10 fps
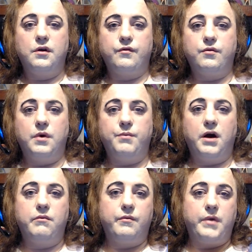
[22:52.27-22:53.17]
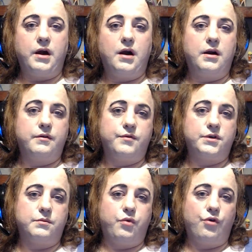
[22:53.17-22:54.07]
from the bottom of my heart for
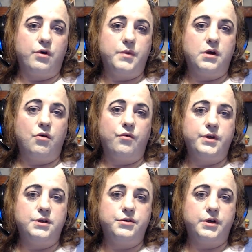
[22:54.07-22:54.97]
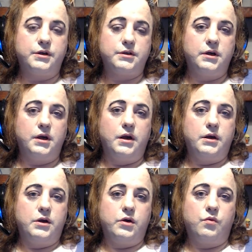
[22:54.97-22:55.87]
supporting me over these years.
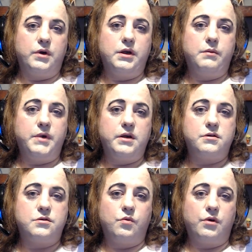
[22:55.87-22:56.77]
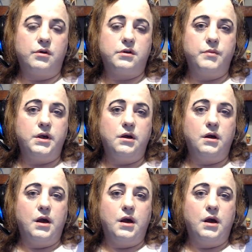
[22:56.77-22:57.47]
It really means the world to me.